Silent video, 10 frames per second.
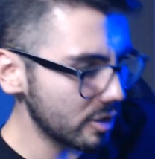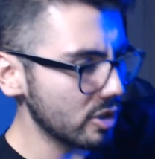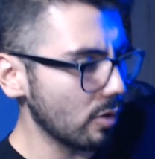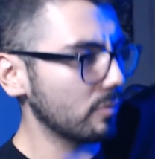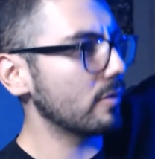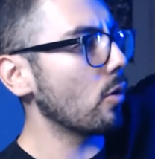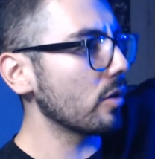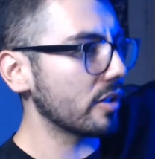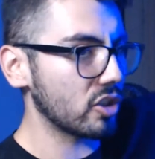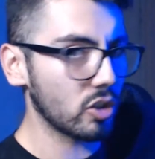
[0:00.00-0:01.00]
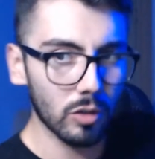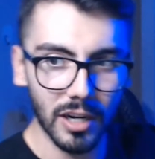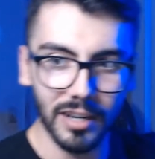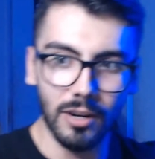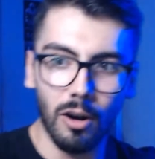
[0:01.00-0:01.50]
you know,
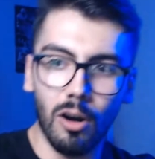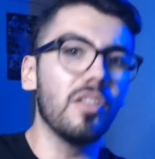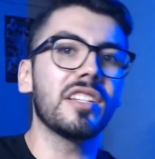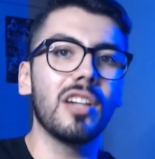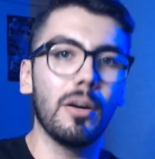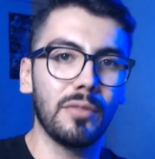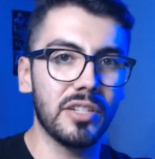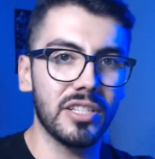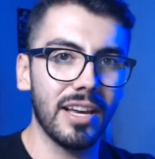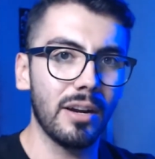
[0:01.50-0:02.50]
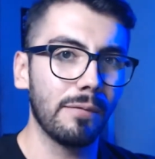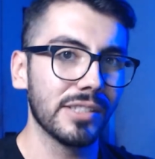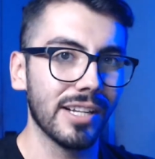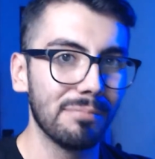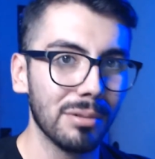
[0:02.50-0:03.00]
orchestra and all this stuff, and it just kind of
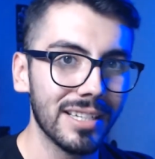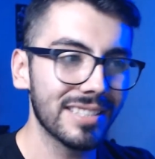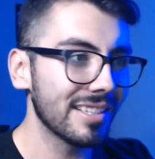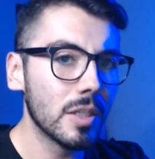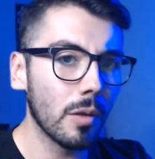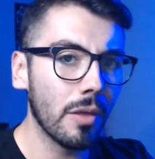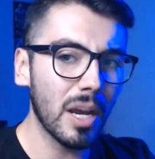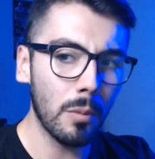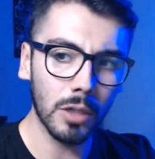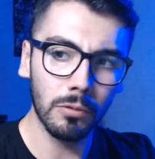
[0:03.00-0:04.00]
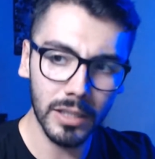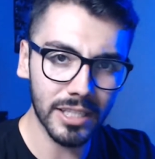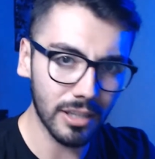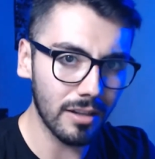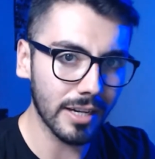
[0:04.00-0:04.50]
feels out of place. So I think I want a really
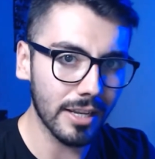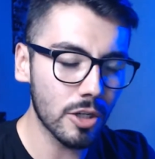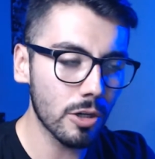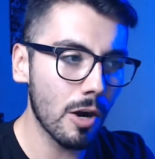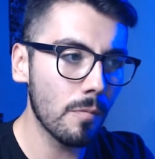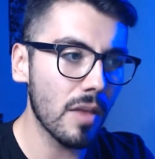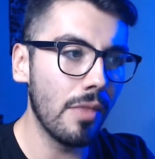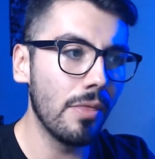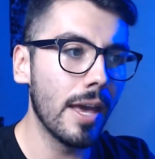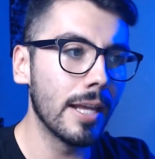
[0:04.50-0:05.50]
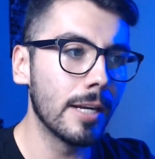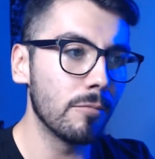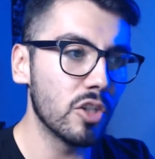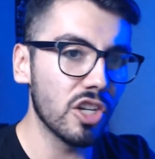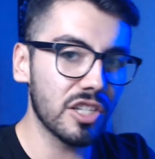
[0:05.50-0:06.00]
solid intro and then
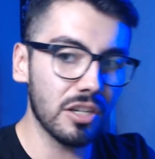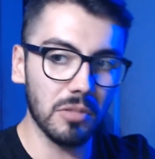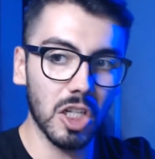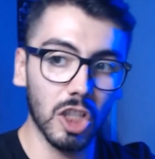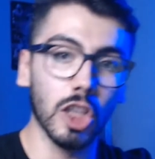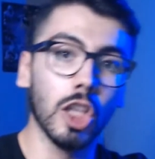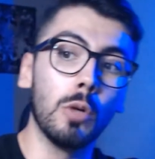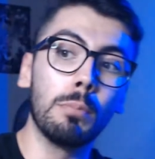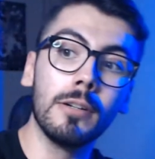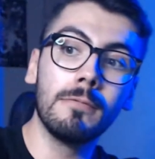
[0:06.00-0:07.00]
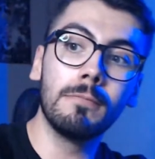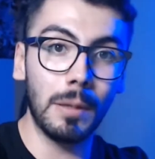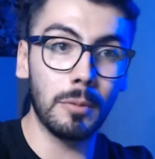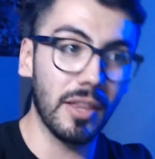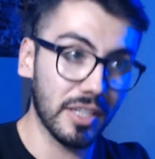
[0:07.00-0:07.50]
just loop.
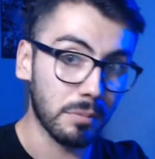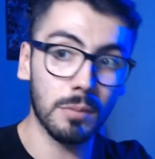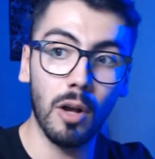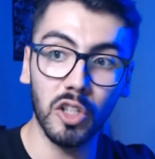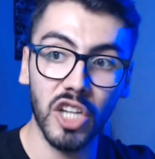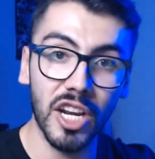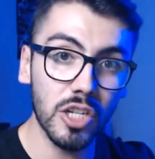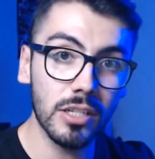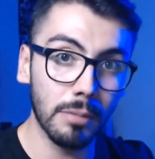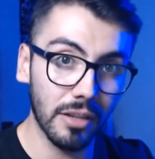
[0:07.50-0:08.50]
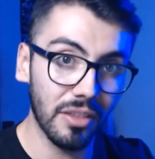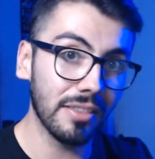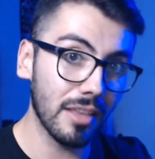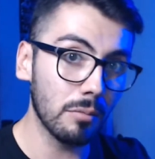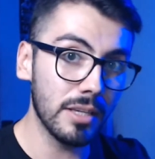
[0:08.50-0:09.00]
Maybe with like some small changes, but I
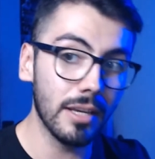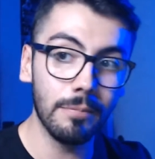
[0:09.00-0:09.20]
think that'll be it.